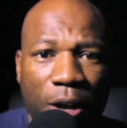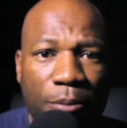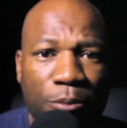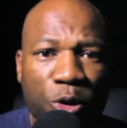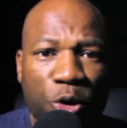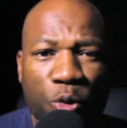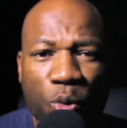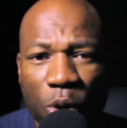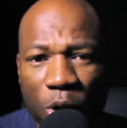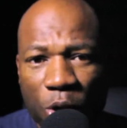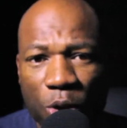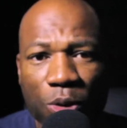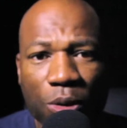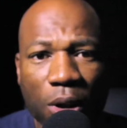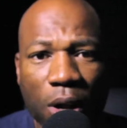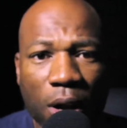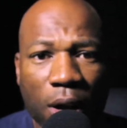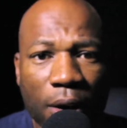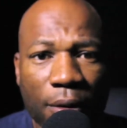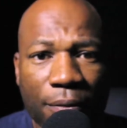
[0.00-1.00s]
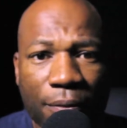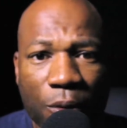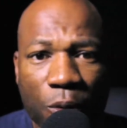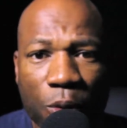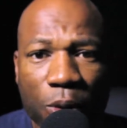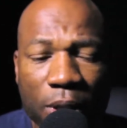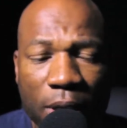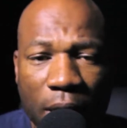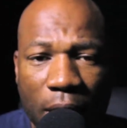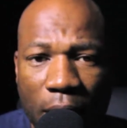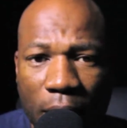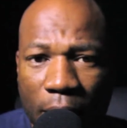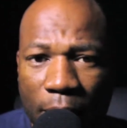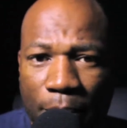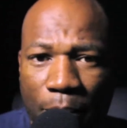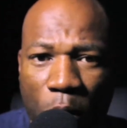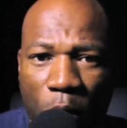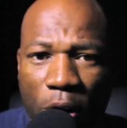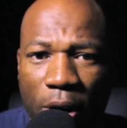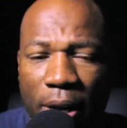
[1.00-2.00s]
do what you love
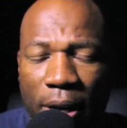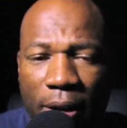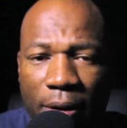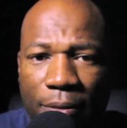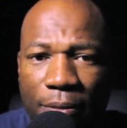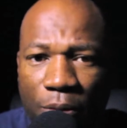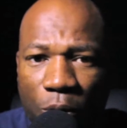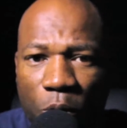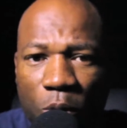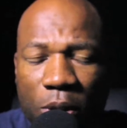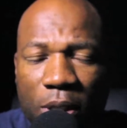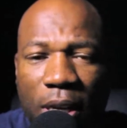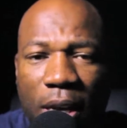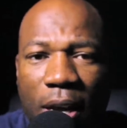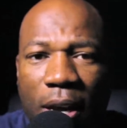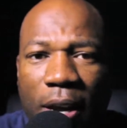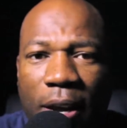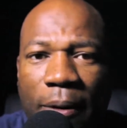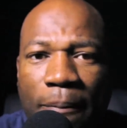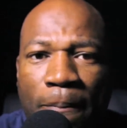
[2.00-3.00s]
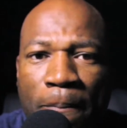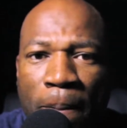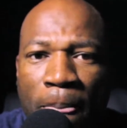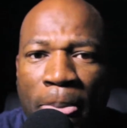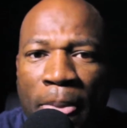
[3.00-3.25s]
full-time, market full-time.